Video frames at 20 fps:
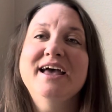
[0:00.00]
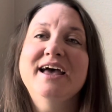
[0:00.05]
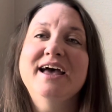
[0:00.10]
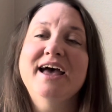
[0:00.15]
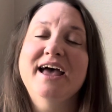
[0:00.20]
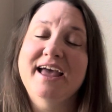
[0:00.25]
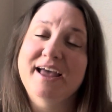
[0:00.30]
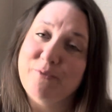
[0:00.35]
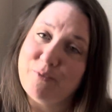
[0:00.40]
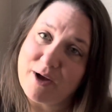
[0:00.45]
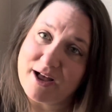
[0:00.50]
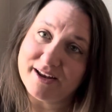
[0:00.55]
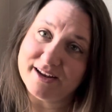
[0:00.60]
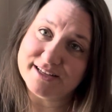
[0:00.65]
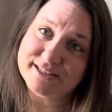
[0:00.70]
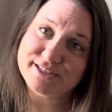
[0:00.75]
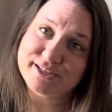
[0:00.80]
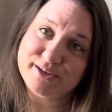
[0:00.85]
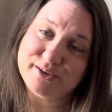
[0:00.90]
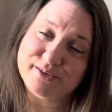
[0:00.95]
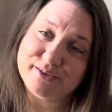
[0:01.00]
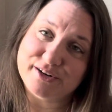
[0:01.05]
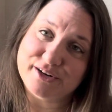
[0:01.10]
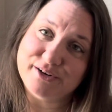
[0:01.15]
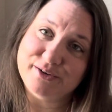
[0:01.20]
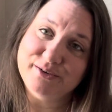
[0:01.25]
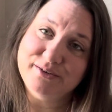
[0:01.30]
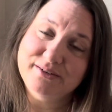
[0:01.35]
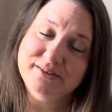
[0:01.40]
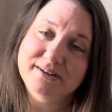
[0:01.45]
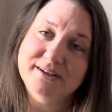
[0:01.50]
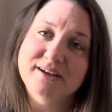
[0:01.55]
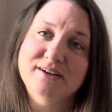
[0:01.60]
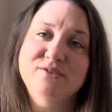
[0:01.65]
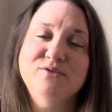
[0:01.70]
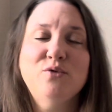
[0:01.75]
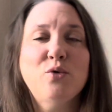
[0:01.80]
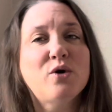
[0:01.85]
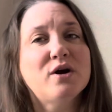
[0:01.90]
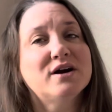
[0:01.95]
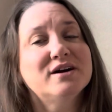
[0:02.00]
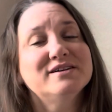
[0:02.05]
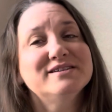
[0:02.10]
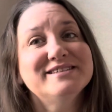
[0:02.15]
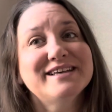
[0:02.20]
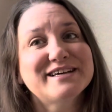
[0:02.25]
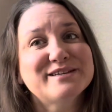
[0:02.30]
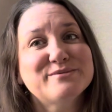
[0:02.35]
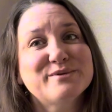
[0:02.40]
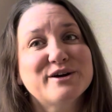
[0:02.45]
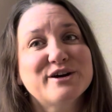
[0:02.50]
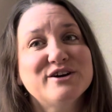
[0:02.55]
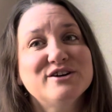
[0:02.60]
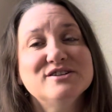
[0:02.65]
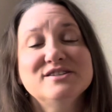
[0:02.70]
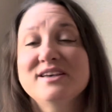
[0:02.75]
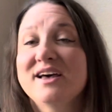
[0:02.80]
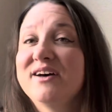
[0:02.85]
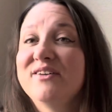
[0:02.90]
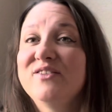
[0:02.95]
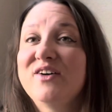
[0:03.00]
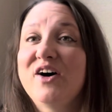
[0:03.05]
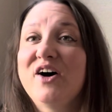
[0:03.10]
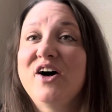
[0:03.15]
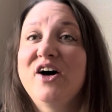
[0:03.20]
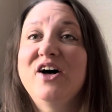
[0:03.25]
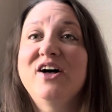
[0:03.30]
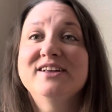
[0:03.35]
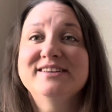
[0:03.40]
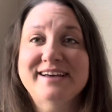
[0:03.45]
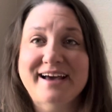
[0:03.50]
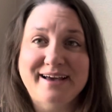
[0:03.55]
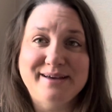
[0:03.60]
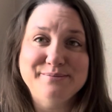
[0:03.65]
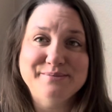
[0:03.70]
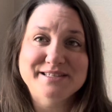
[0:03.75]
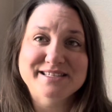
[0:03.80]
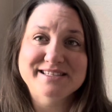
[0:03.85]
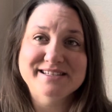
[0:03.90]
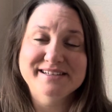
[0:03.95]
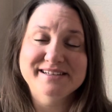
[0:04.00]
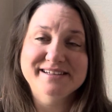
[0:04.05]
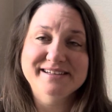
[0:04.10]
a wellness guru for sex workers of all types.